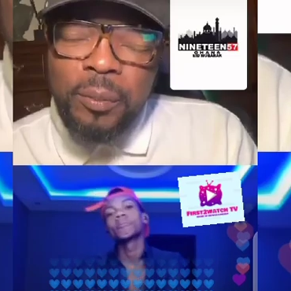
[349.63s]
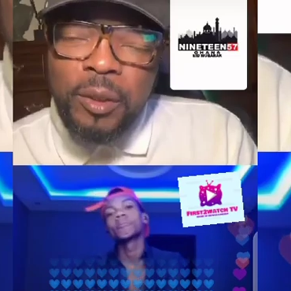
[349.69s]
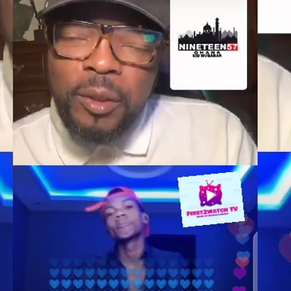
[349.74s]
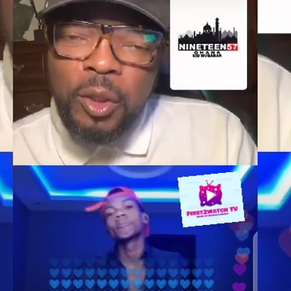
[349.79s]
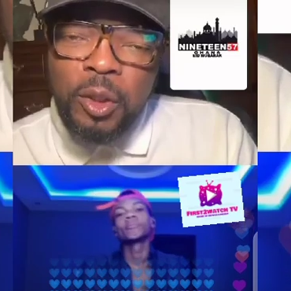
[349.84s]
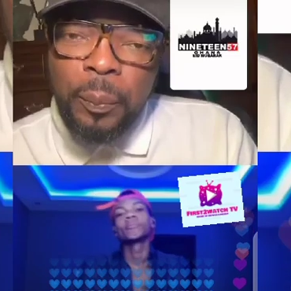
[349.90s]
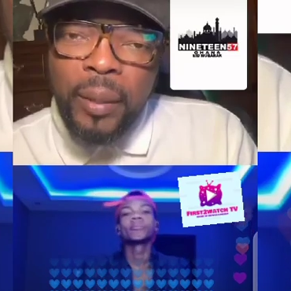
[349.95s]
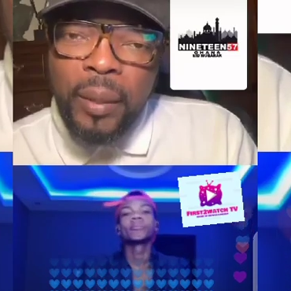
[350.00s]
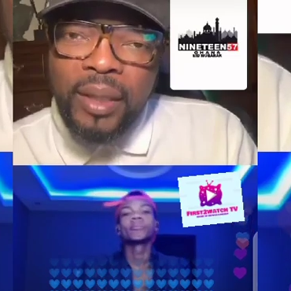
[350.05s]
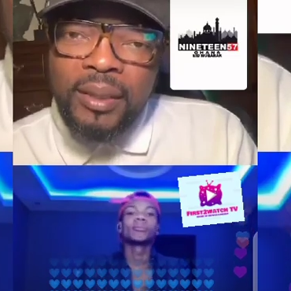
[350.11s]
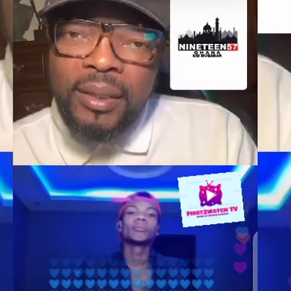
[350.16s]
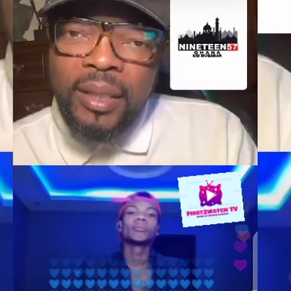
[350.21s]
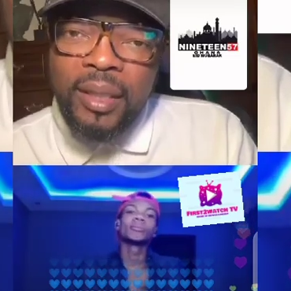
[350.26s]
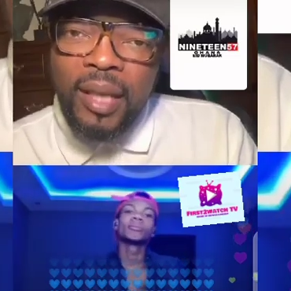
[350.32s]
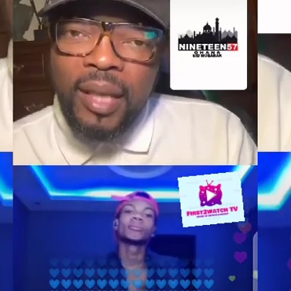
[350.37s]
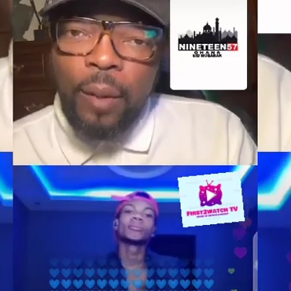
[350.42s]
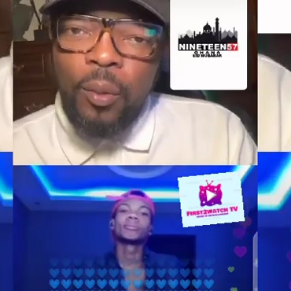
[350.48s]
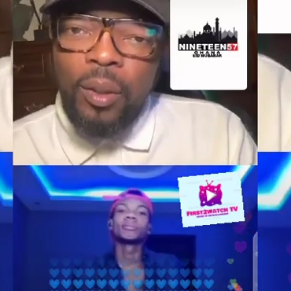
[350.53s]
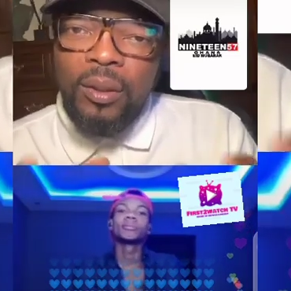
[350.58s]
special person and
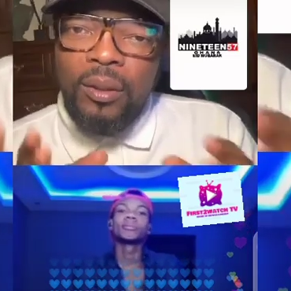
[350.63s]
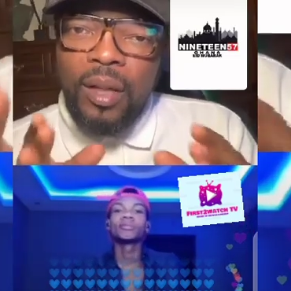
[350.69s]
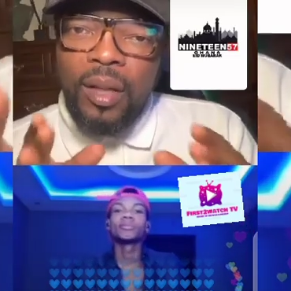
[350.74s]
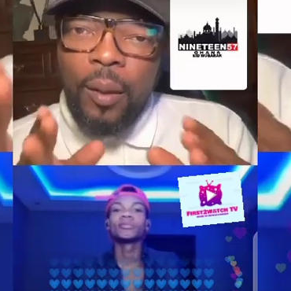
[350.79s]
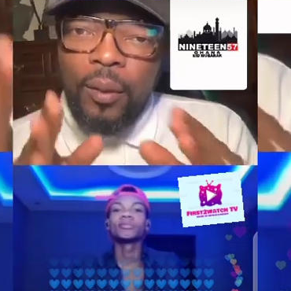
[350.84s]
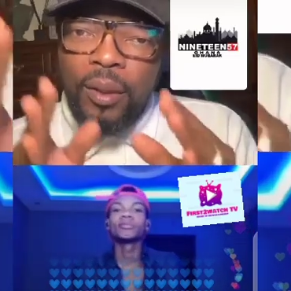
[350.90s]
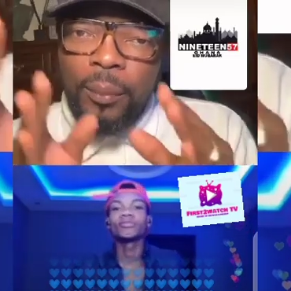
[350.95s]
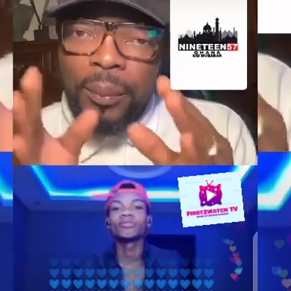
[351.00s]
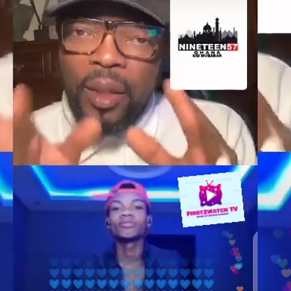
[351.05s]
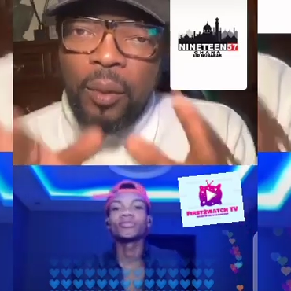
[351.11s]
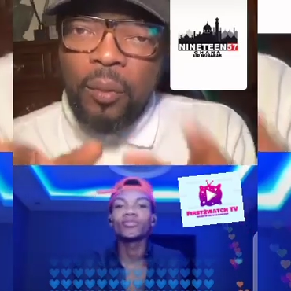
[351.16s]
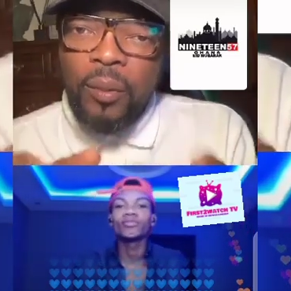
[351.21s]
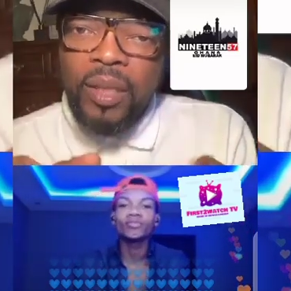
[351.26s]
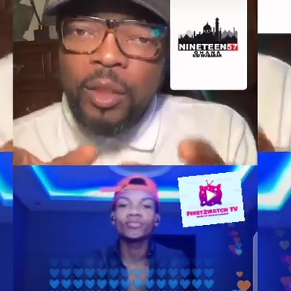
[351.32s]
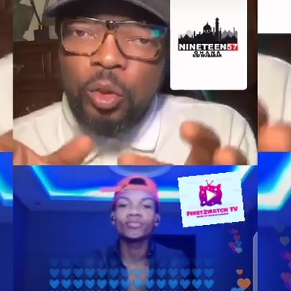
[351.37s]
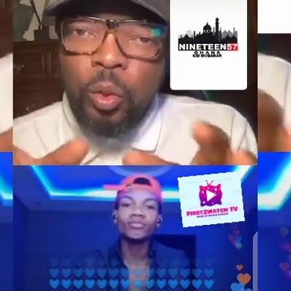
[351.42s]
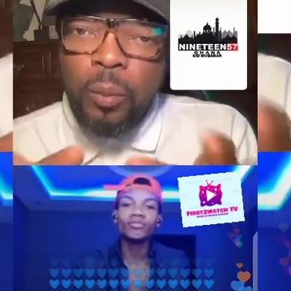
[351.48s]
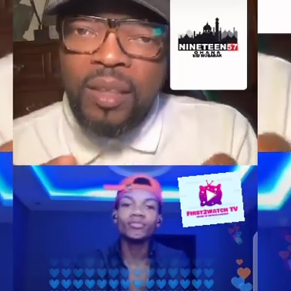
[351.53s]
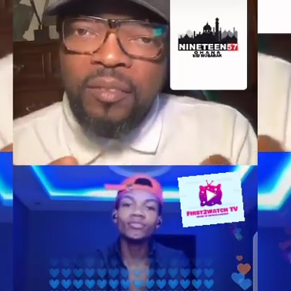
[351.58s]
I want to be with
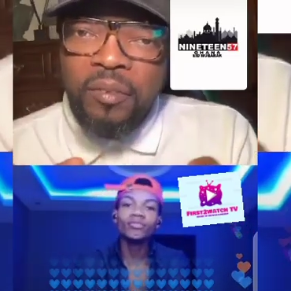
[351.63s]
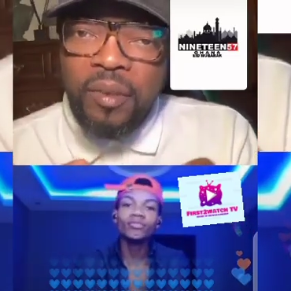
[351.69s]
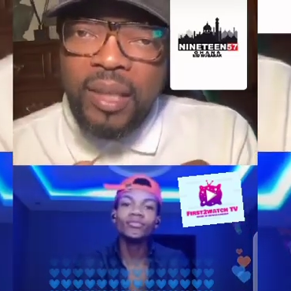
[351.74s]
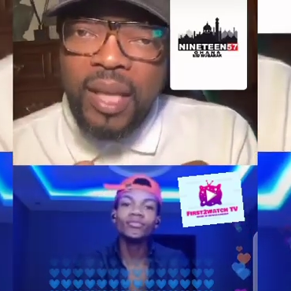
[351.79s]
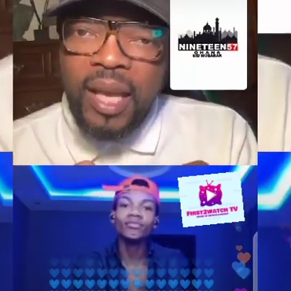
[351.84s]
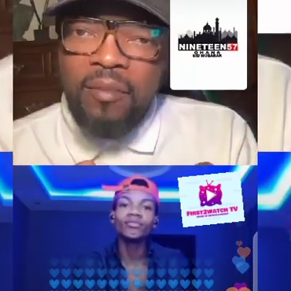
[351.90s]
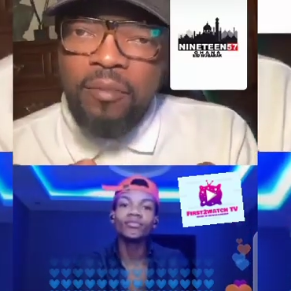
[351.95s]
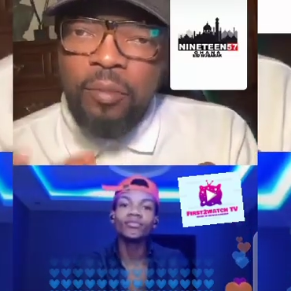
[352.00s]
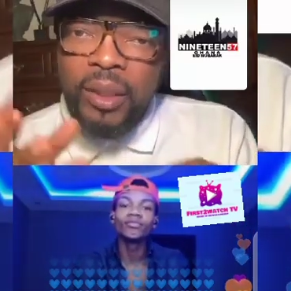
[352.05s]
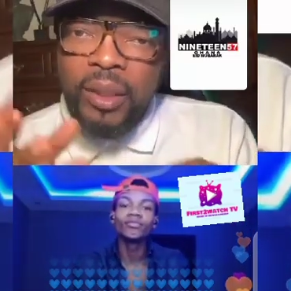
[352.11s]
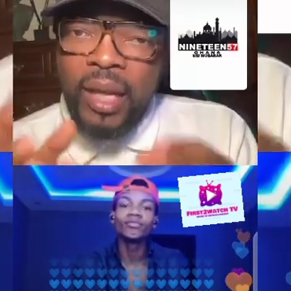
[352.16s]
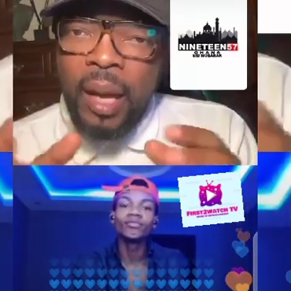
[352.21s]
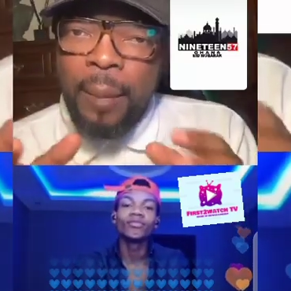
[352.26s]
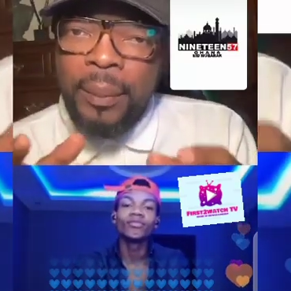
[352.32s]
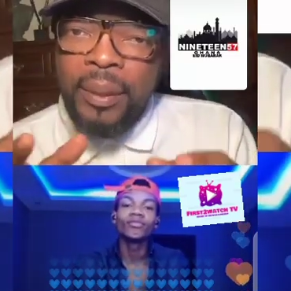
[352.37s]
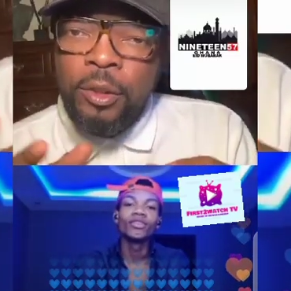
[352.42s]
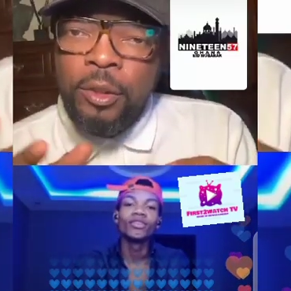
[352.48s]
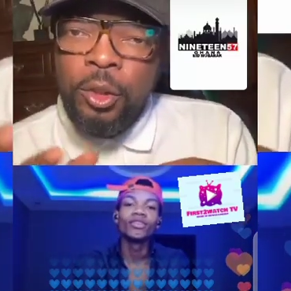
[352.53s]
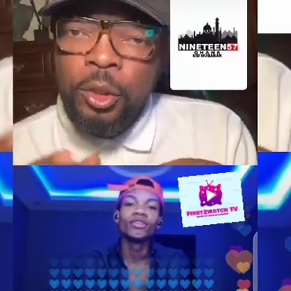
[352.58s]
this woman for life? Would it
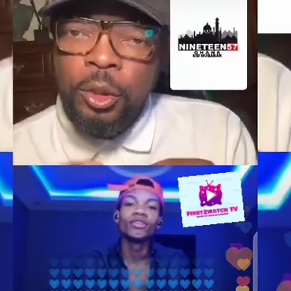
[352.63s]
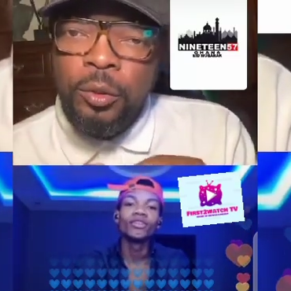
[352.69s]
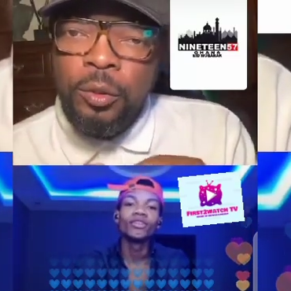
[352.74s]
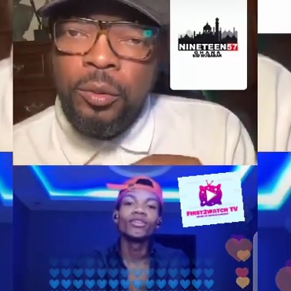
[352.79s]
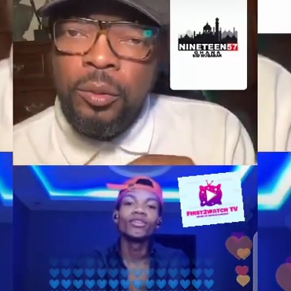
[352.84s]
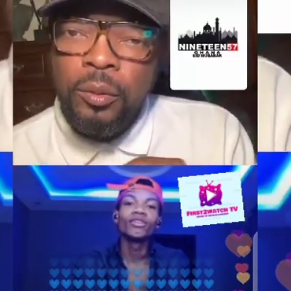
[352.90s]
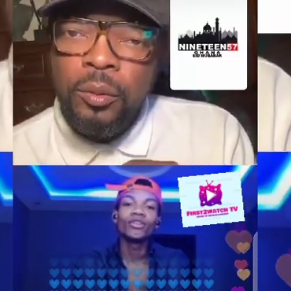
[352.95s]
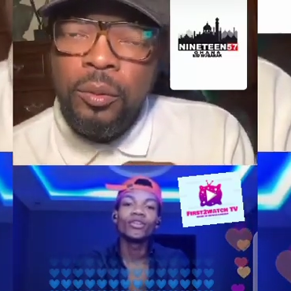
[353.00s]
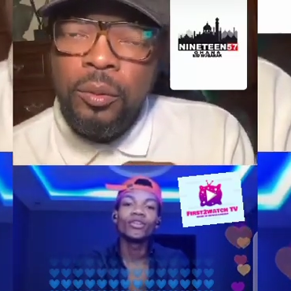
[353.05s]
happen to you?